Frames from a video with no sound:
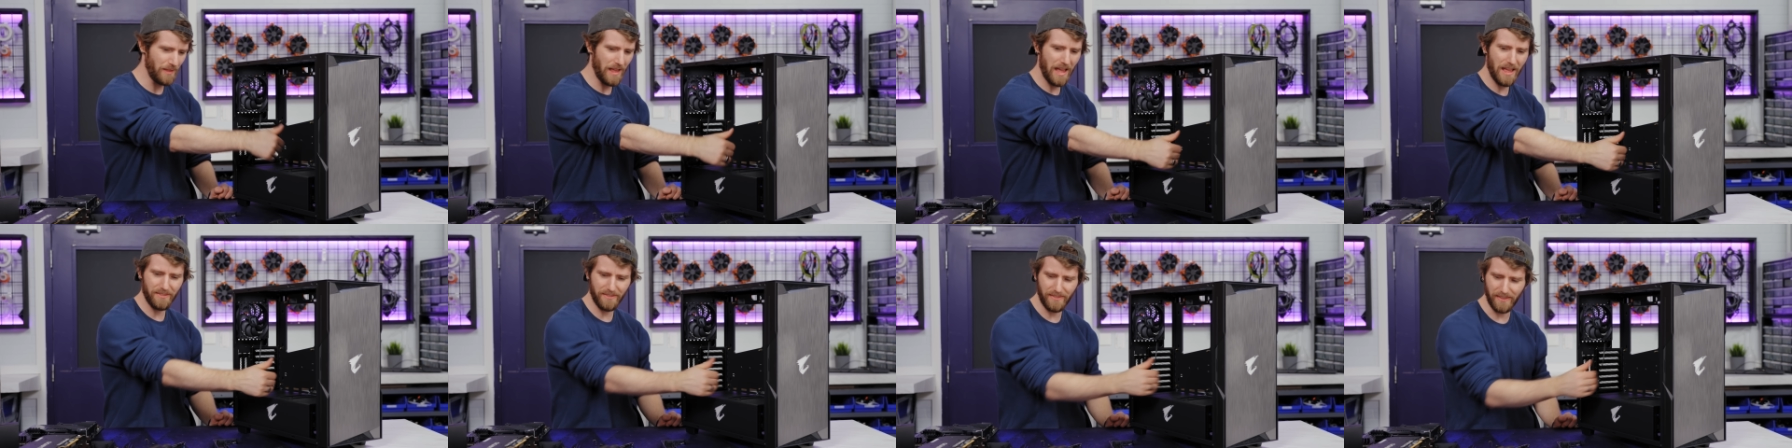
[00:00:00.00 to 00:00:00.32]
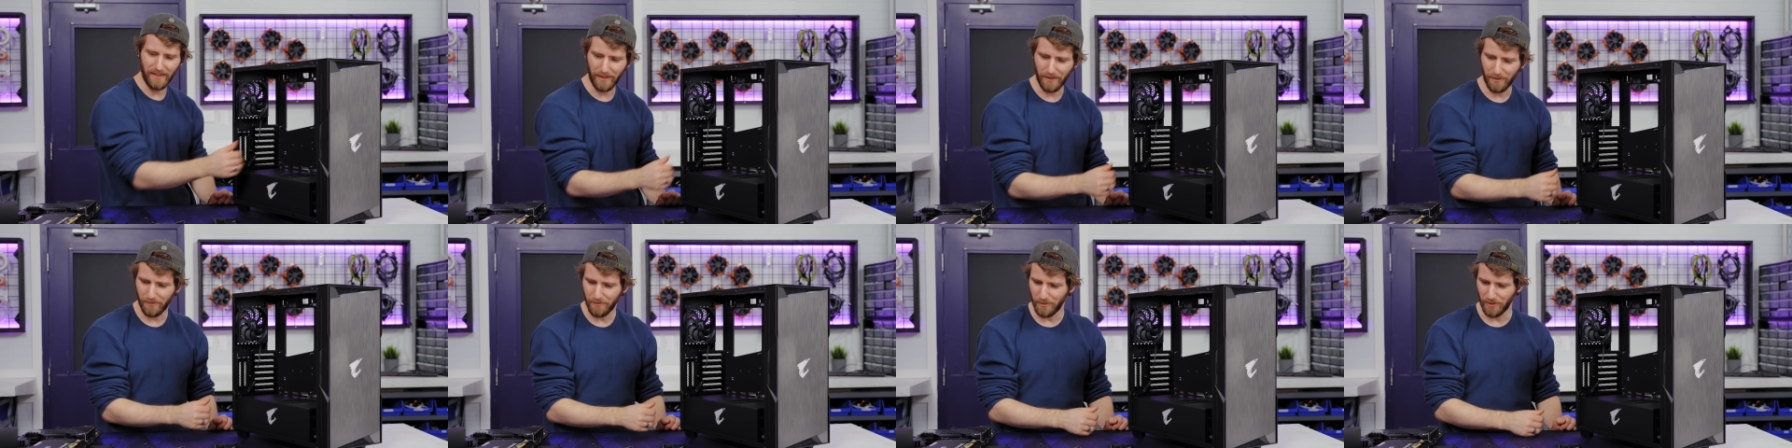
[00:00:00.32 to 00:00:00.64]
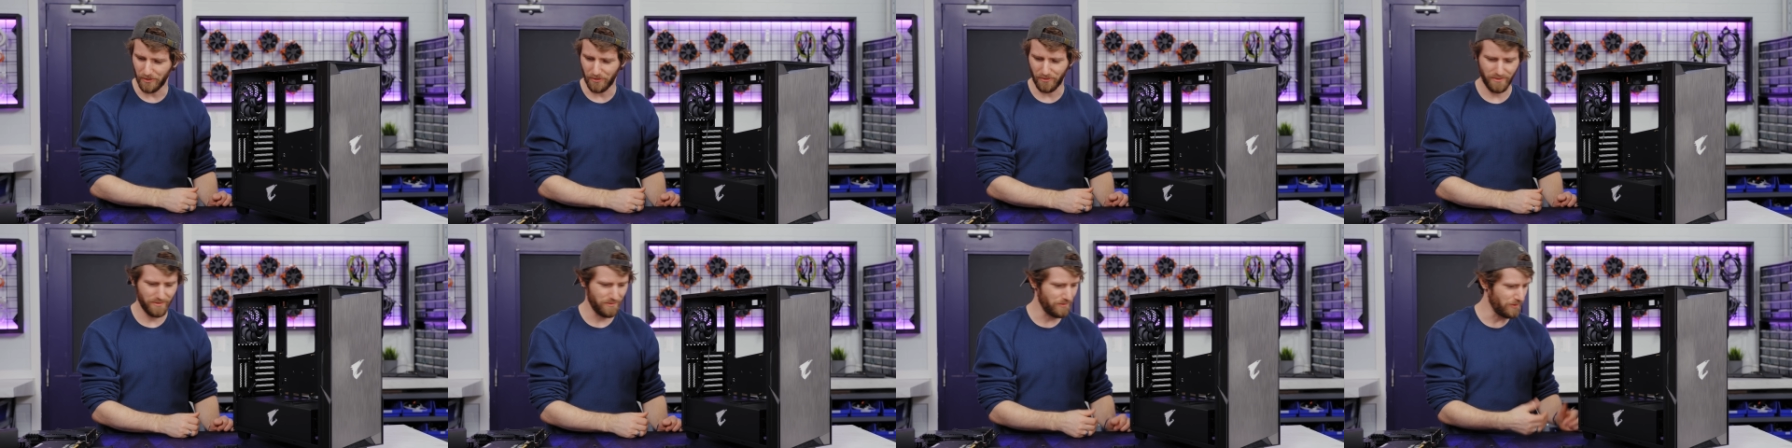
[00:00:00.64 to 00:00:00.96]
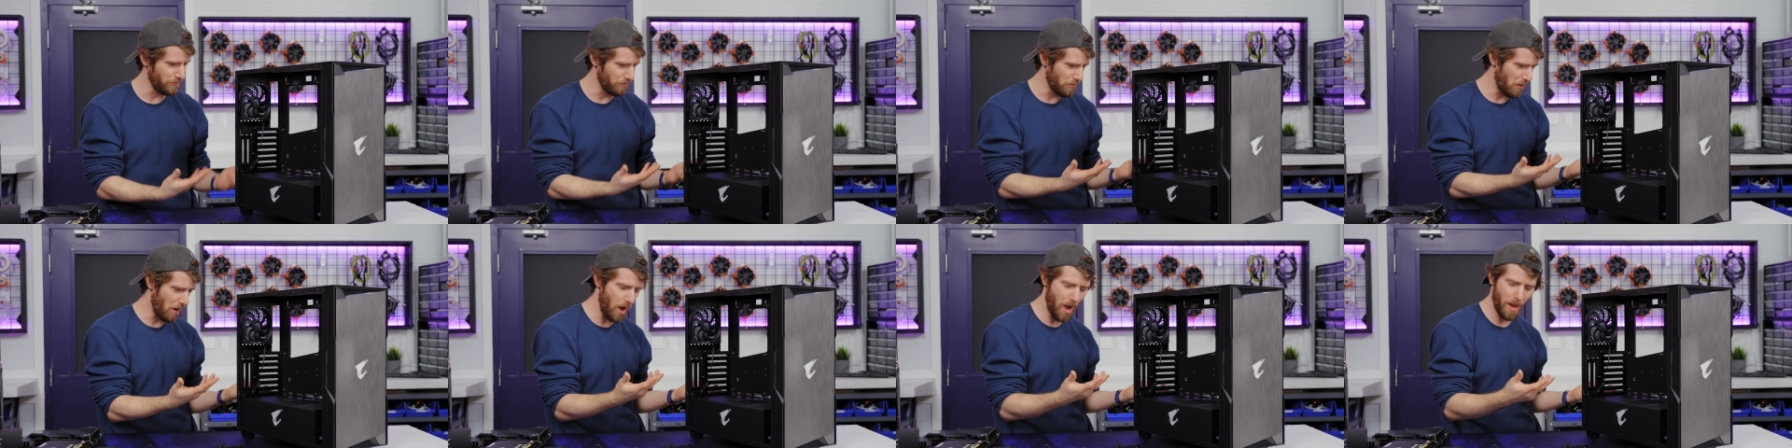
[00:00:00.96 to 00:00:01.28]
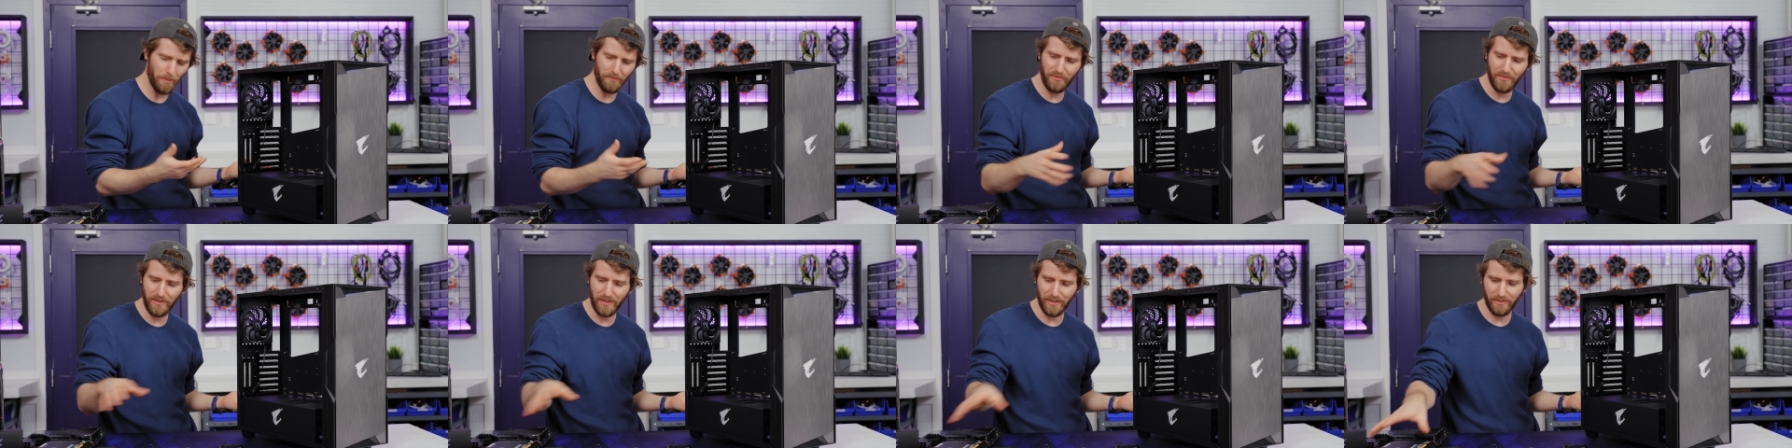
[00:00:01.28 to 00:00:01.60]
that thing, which you
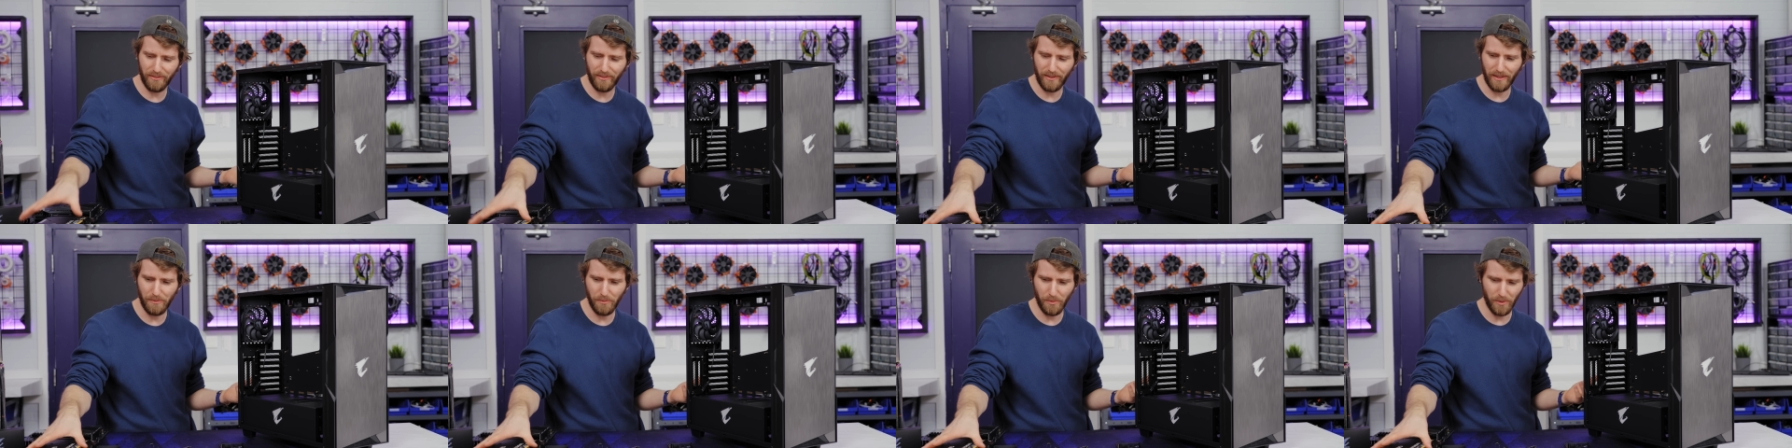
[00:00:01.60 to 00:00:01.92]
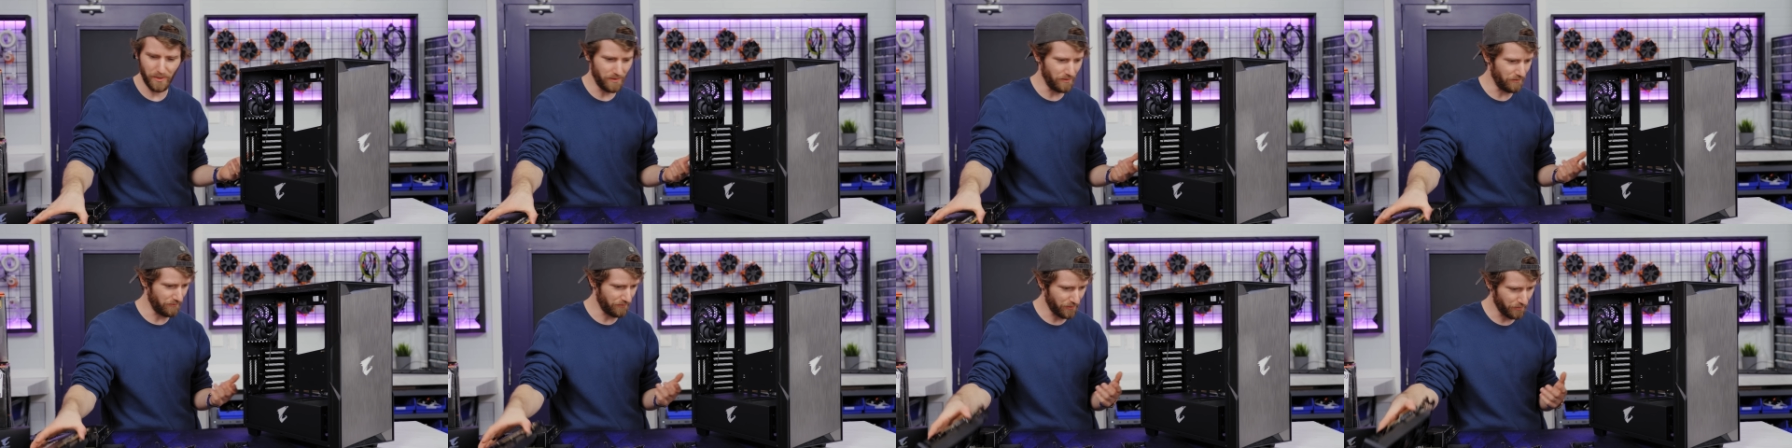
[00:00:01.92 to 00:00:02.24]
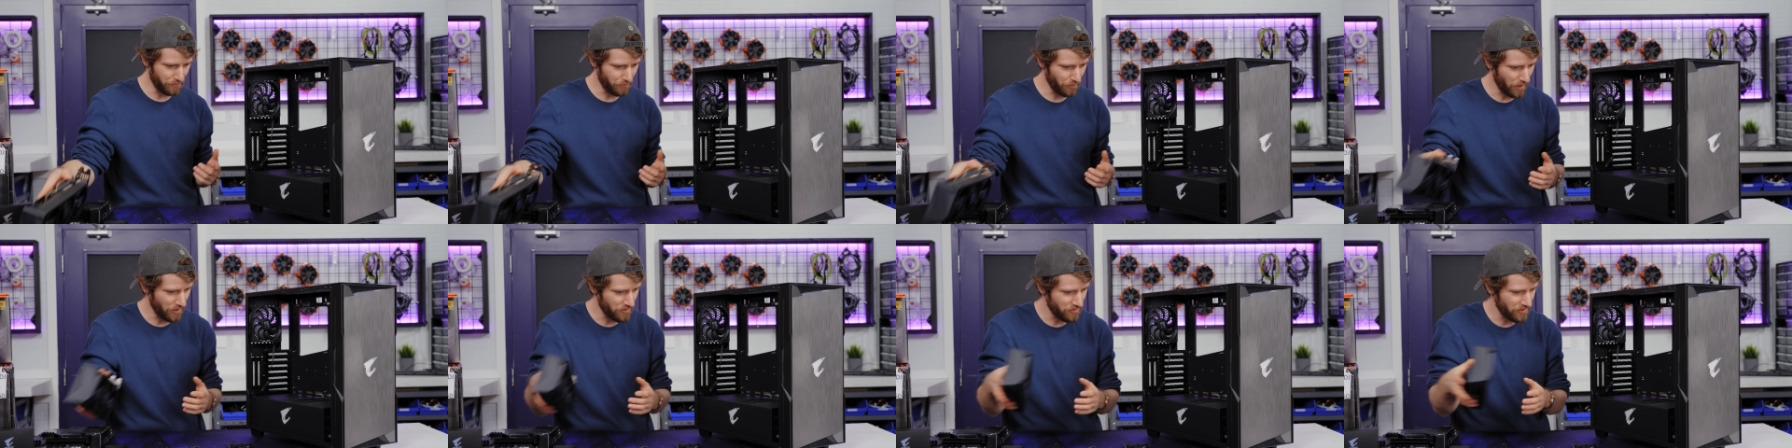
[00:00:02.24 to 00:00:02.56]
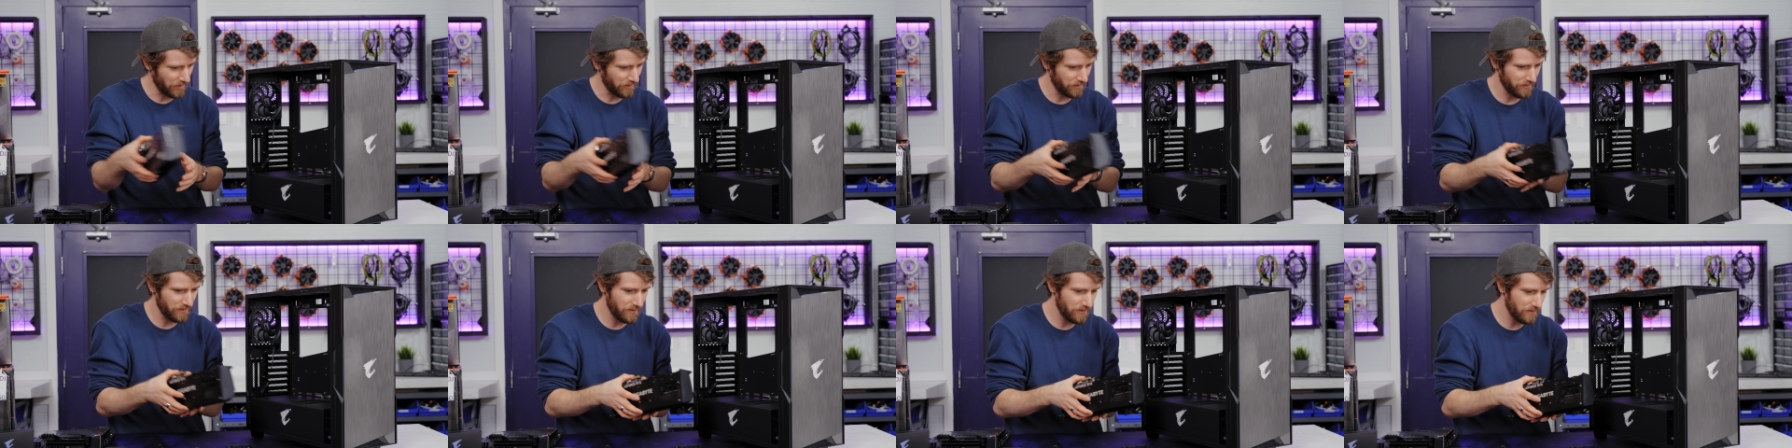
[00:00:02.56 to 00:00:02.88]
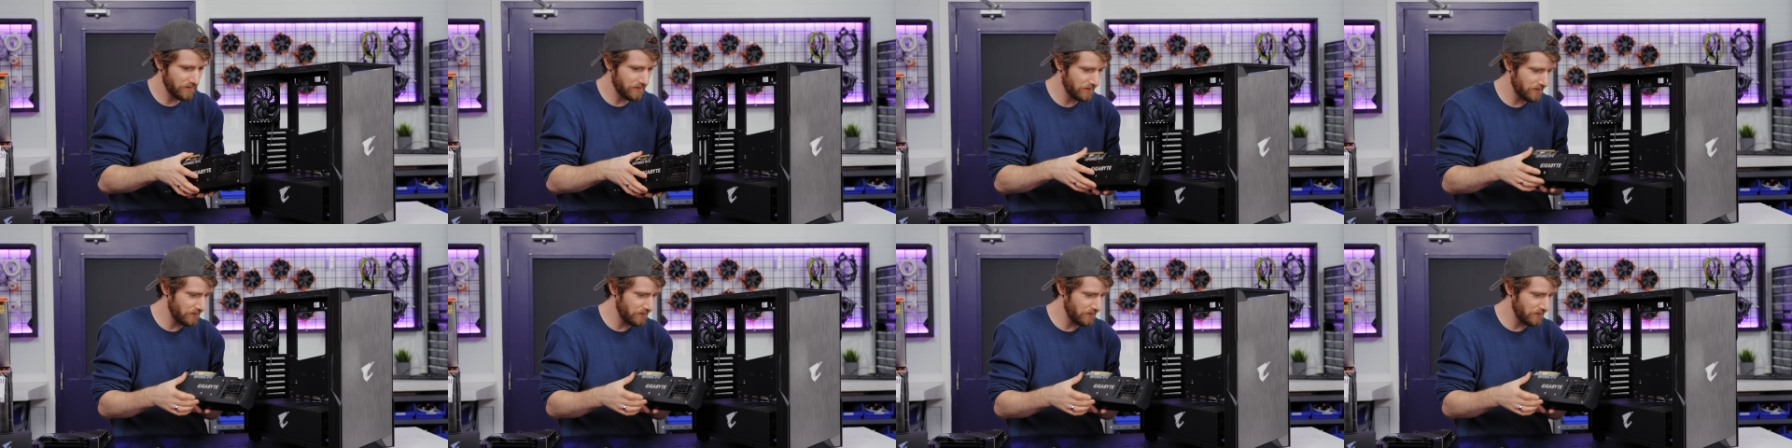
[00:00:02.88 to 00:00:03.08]
obviously wouldn't for projects